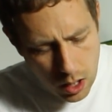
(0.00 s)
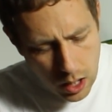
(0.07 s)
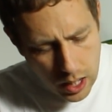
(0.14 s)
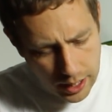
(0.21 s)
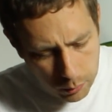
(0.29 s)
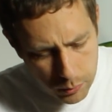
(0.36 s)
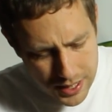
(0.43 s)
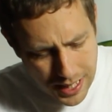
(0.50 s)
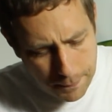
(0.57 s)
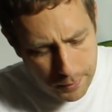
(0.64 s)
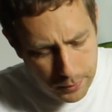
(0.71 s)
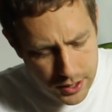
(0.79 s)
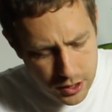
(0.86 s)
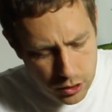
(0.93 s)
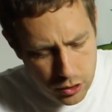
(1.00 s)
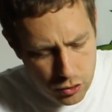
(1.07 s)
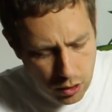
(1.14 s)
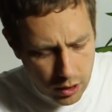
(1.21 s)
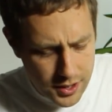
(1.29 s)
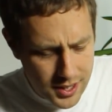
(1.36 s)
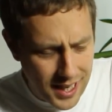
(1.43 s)
and I was happy with this.
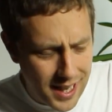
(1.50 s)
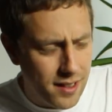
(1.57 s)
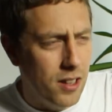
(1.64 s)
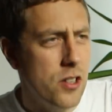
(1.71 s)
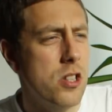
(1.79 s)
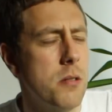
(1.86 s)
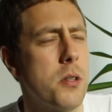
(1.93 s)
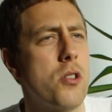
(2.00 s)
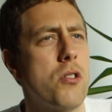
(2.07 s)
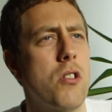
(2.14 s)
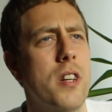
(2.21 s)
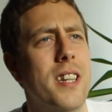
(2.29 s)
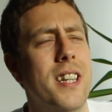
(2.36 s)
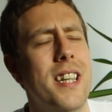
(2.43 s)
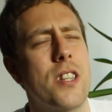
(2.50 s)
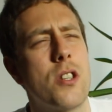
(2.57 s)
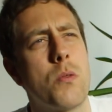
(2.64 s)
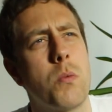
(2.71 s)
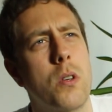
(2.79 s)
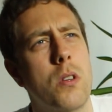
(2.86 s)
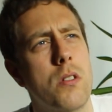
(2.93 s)
Last time I tried
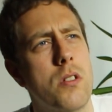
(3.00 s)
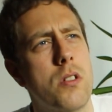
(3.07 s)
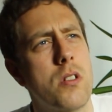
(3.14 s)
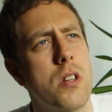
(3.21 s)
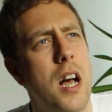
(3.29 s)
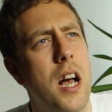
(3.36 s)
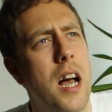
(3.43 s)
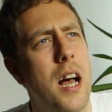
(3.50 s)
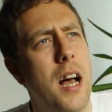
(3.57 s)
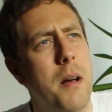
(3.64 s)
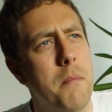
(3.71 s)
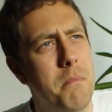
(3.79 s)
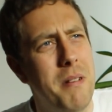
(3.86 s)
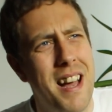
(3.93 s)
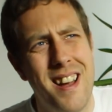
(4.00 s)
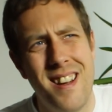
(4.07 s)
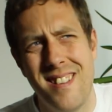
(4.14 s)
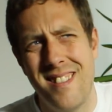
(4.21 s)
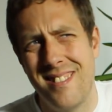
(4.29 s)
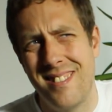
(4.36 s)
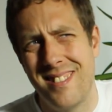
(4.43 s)
this was
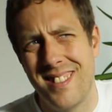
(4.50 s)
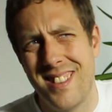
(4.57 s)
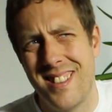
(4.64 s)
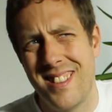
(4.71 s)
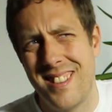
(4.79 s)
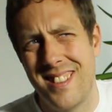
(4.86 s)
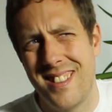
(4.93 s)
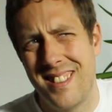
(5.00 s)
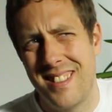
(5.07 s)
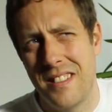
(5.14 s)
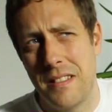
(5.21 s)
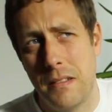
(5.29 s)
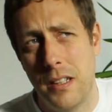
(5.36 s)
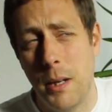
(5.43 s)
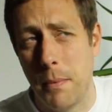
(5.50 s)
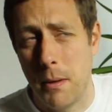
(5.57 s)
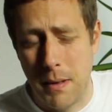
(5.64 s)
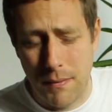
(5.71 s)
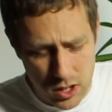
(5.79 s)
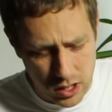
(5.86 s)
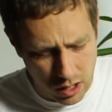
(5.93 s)
about a couple of
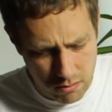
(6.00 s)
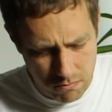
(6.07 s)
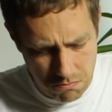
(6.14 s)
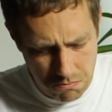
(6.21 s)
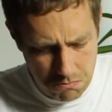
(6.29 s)
months ago.